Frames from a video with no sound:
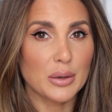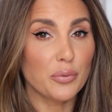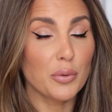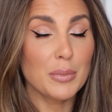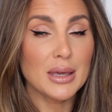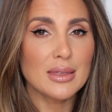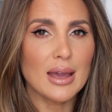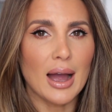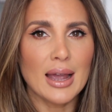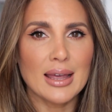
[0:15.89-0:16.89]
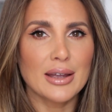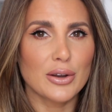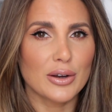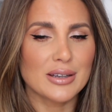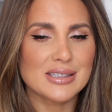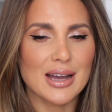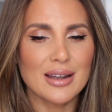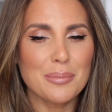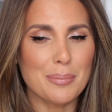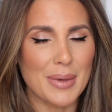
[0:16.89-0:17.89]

And for me, the eyeliner, it's kind of